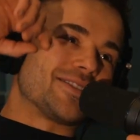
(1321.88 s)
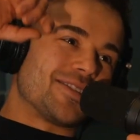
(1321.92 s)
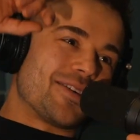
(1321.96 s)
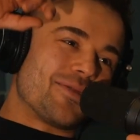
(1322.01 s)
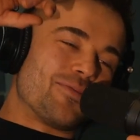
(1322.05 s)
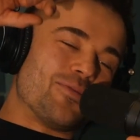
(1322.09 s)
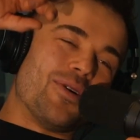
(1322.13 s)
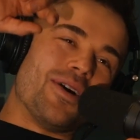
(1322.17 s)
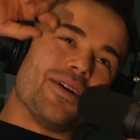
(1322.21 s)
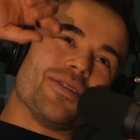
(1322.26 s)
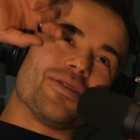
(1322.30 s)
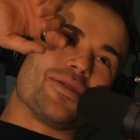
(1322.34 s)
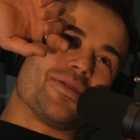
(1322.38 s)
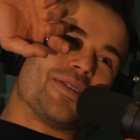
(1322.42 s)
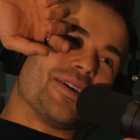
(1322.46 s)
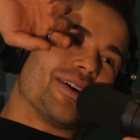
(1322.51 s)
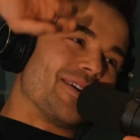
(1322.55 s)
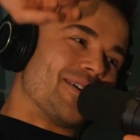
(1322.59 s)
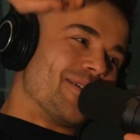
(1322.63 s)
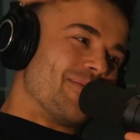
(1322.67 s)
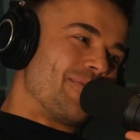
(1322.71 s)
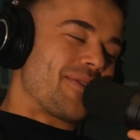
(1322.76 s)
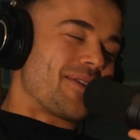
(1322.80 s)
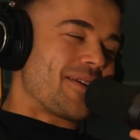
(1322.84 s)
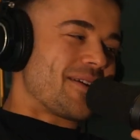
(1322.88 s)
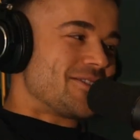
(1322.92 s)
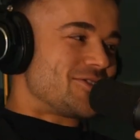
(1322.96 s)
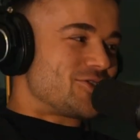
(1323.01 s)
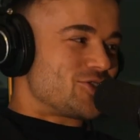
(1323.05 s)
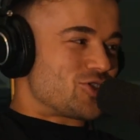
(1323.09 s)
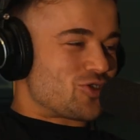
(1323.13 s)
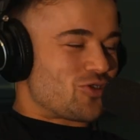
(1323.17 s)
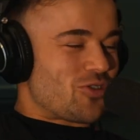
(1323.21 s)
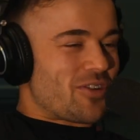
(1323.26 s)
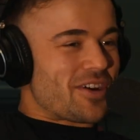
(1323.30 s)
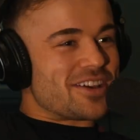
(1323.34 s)
the one thing that
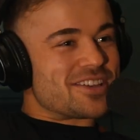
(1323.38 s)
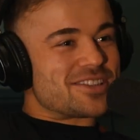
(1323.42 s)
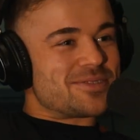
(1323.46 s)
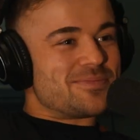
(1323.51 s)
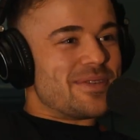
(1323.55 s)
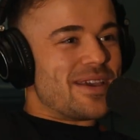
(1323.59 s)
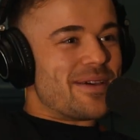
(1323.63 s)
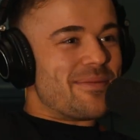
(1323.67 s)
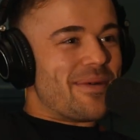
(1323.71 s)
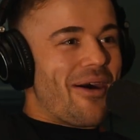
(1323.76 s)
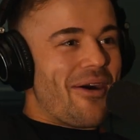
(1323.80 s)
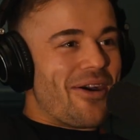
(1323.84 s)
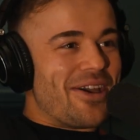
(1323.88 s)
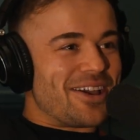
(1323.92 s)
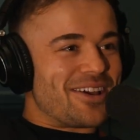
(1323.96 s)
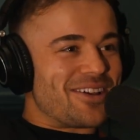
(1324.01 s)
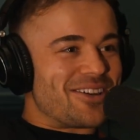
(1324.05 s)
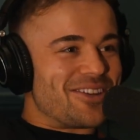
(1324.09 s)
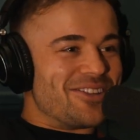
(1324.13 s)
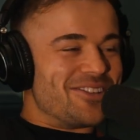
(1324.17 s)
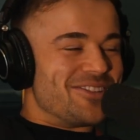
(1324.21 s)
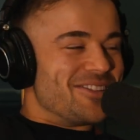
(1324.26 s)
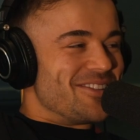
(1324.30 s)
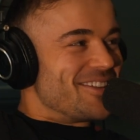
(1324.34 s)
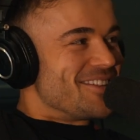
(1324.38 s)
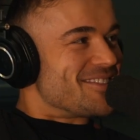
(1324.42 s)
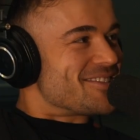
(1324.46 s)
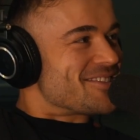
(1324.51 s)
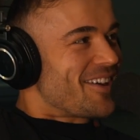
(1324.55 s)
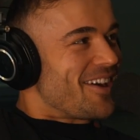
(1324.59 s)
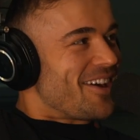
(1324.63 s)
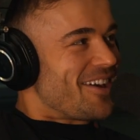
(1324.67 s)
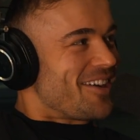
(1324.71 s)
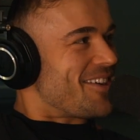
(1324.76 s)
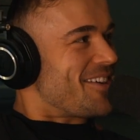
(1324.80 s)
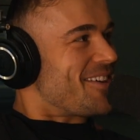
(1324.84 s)
triggers me about England. It's
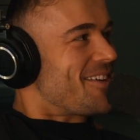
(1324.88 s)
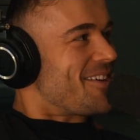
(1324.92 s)
like